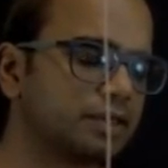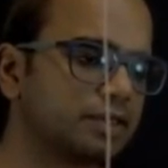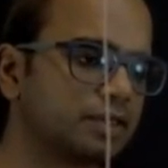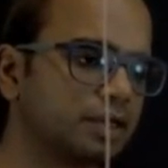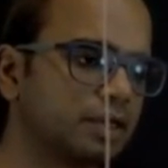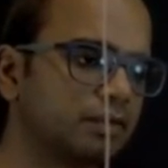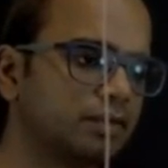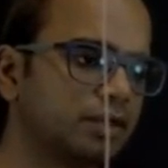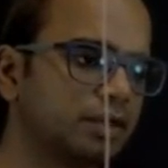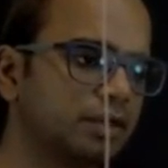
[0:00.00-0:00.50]
this
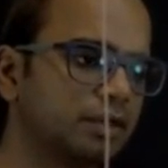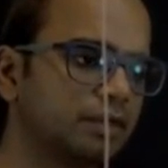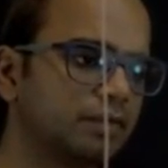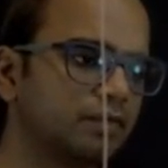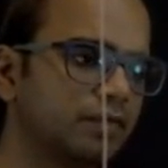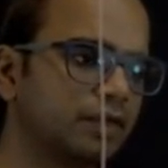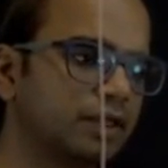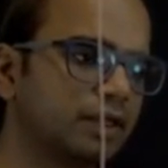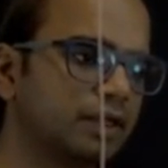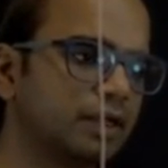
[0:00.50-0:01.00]
server
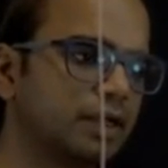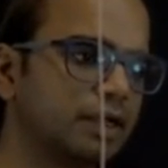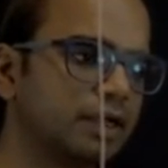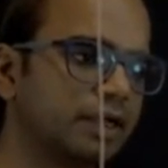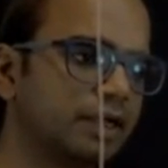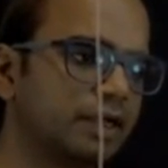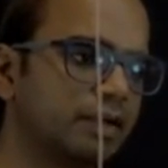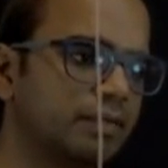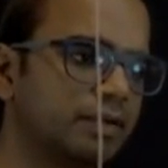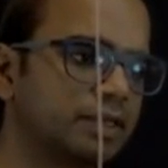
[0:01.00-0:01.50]
with a
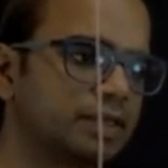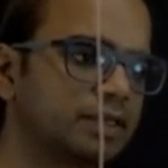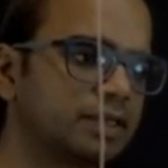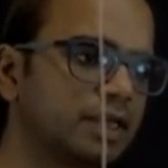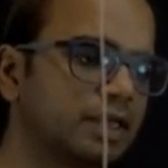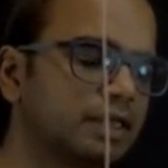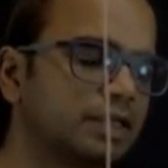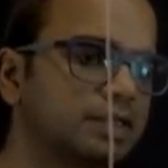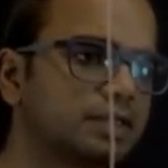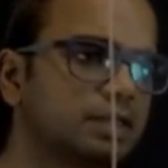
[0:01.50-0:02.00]
database
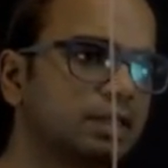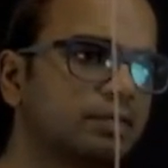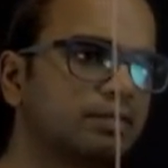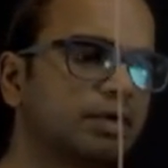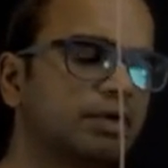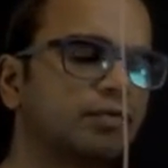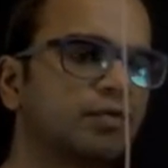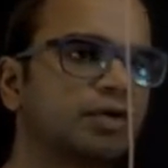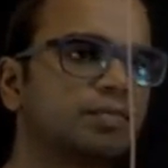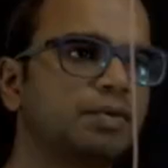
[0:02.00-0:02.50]
and this
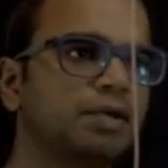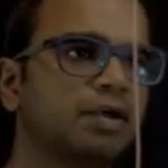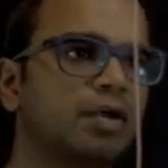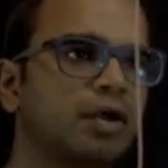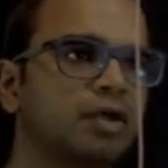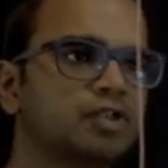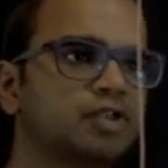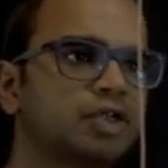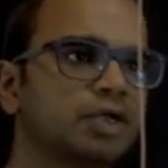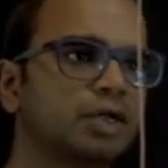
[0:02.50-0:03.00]
server would be
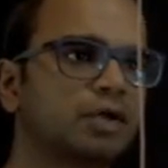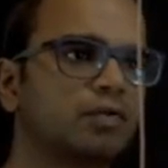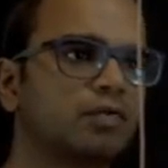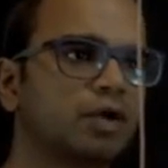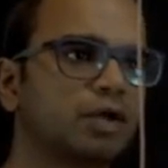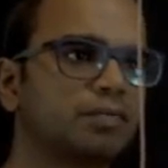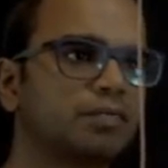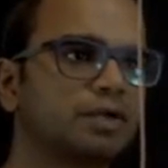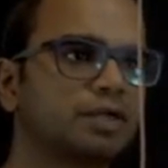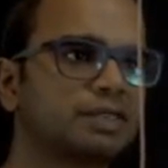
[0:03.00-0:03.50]
launching a
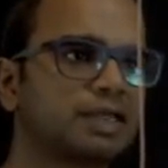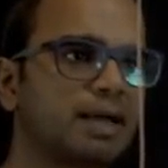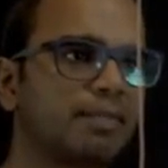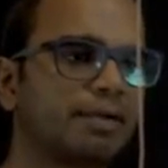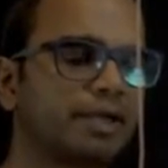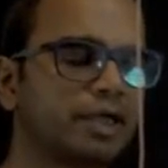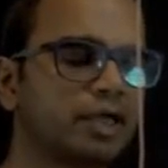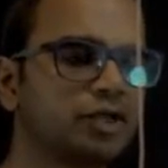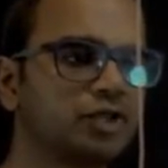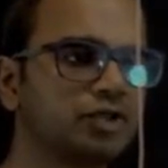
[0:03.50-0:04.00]
WordPress
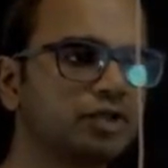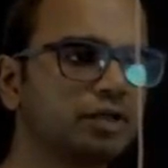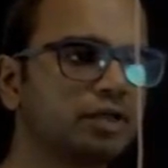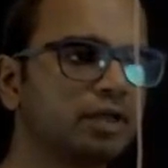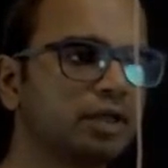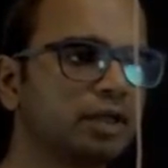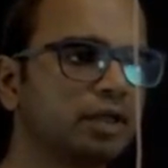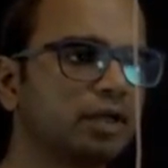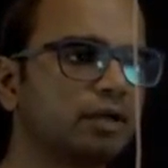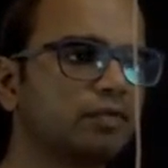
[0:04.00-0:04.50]

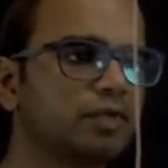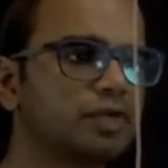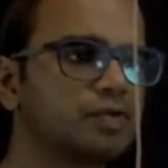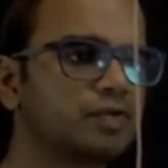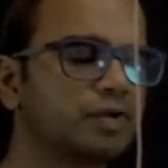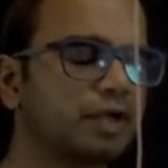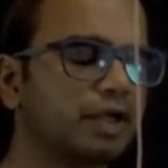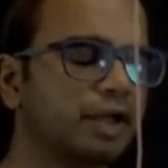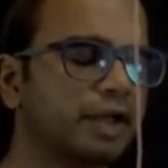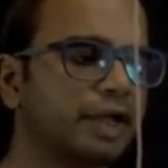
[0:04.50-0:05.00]
application which
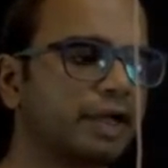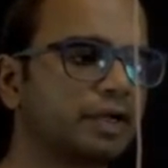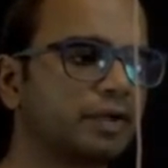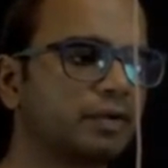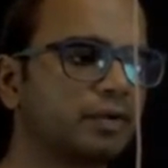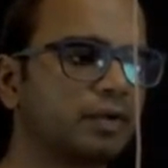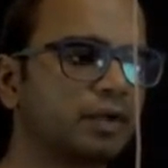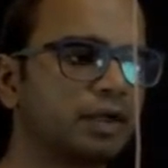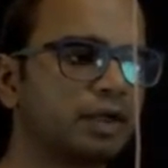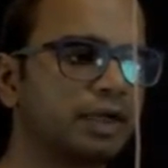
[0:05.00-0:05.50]
would connect
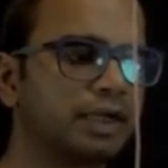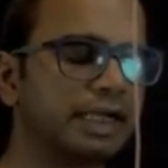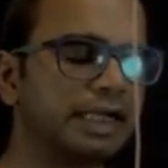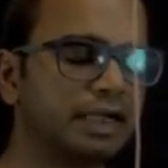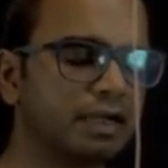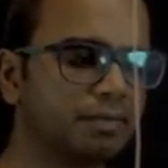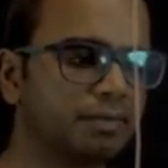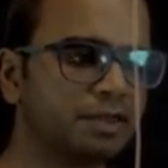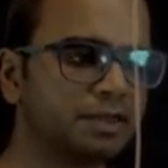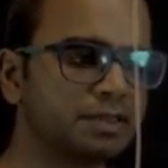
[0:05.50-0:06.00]
to a
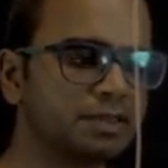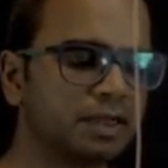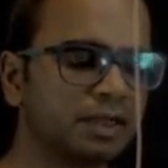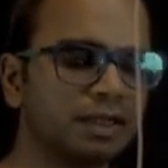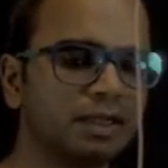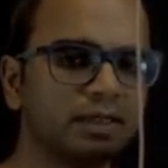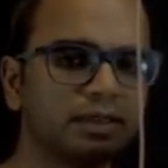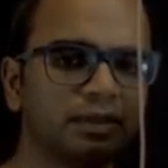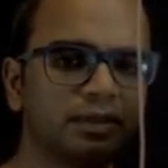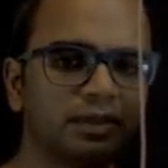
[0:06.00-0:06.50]
database.
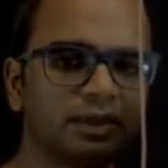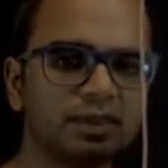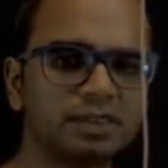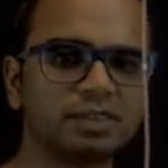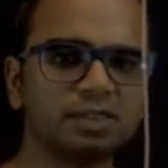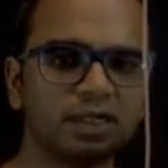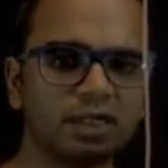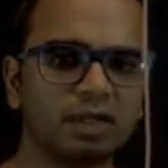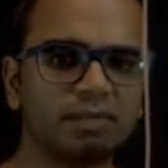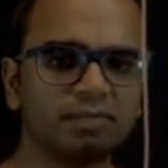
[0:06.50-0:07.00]

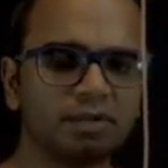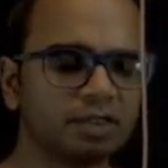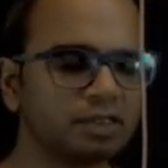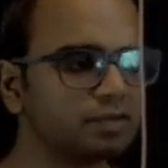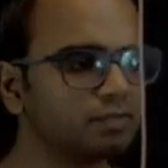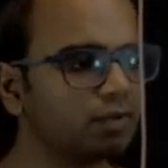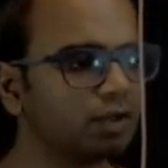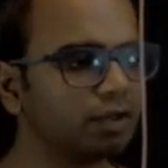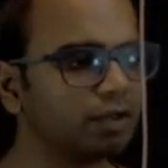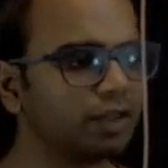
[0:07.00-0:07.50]
This
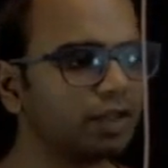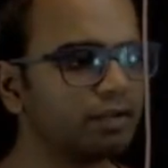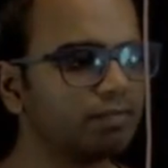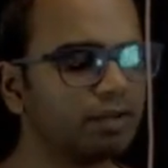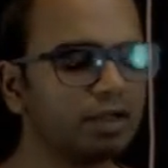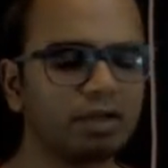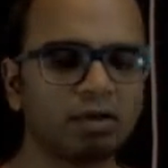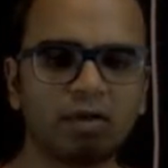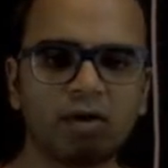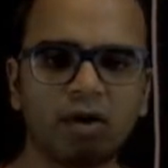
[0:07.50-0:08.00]
database will then
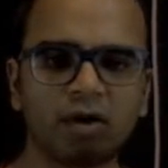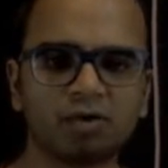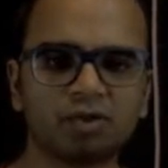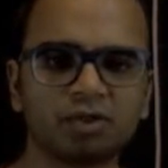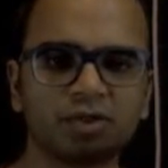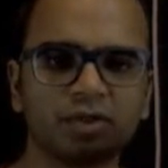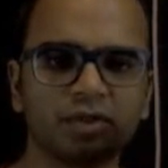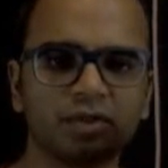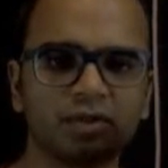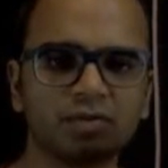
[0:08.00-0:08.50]
be
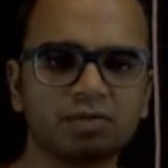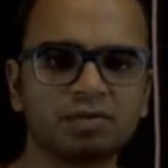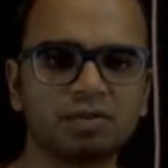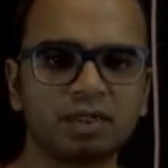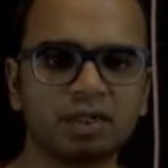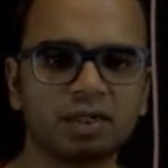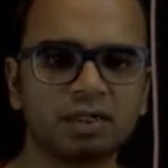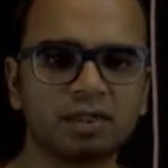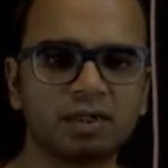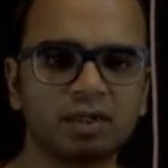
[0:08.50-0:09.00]
launched
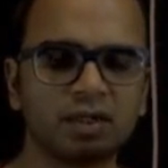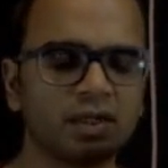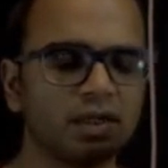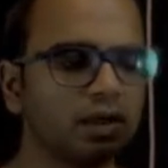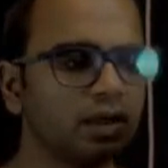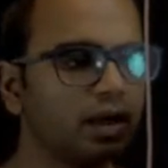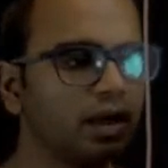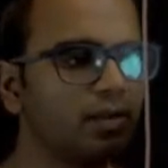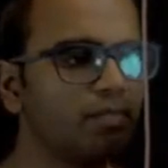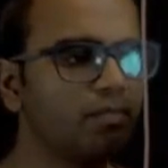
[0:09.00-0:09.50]
using
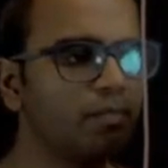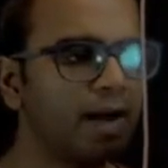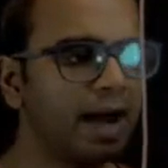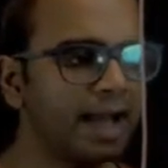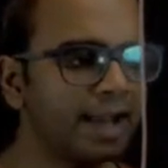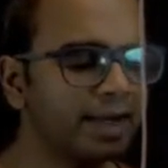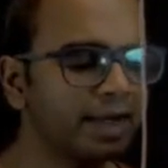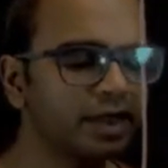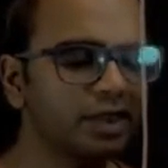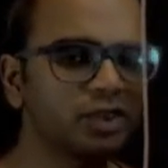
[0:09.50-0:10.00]
a
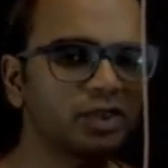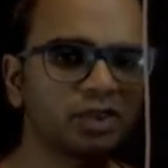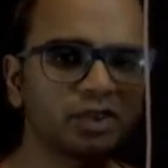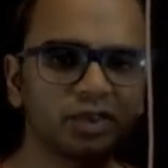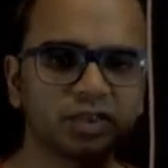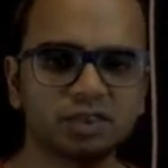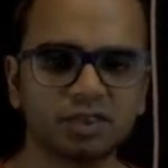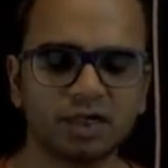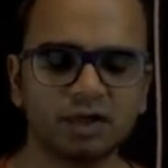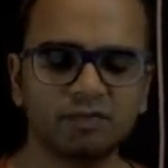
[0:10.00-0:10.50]

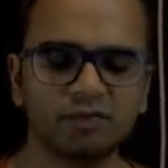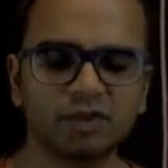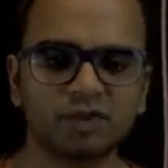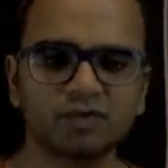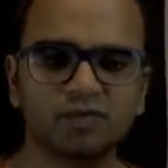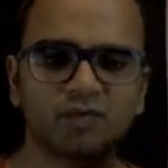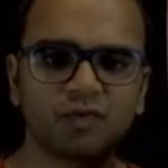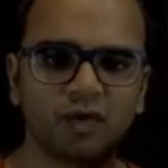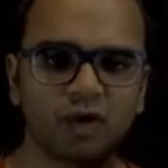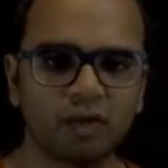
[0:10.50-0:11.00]
managed
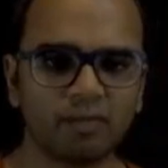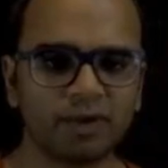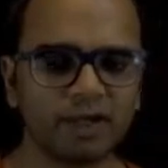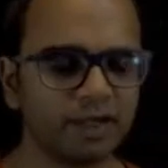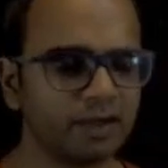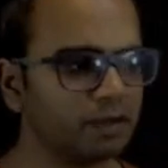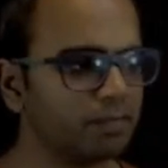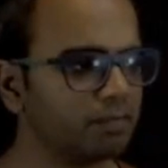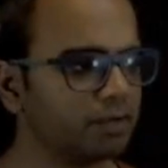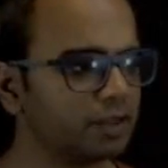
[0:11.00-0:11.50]
service from
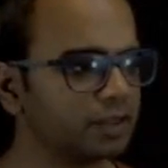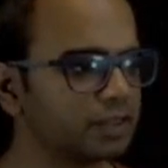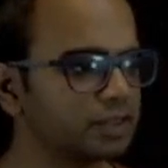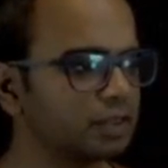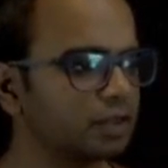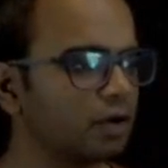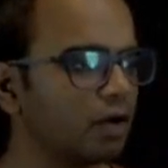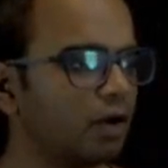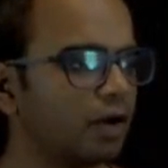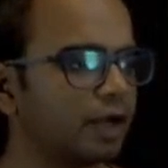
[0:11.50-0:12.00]

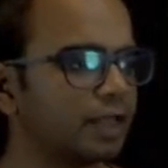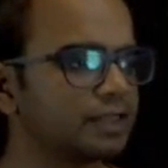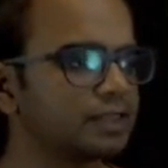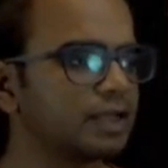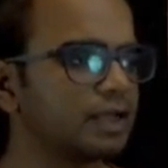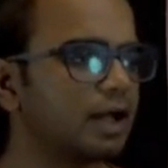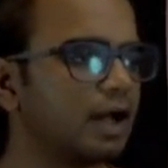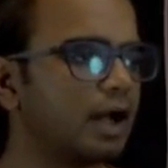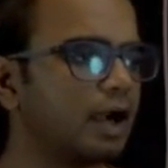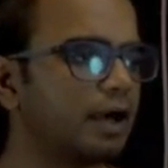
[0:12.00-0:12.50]
AWS called
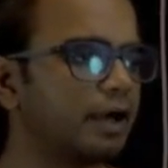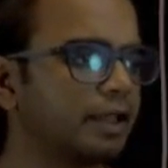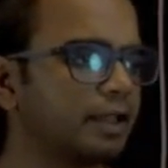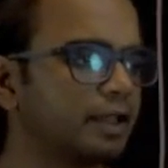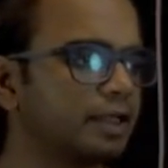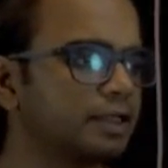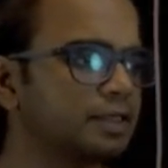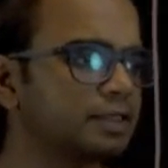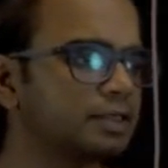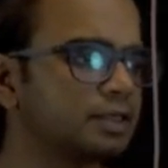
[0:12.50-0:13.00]
as
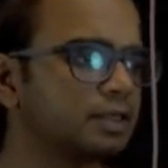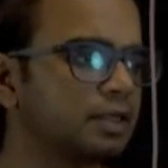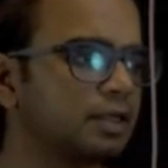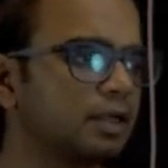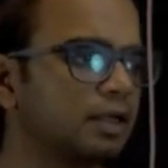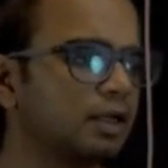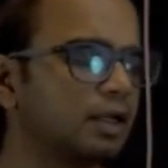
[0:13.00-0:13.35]
RDS.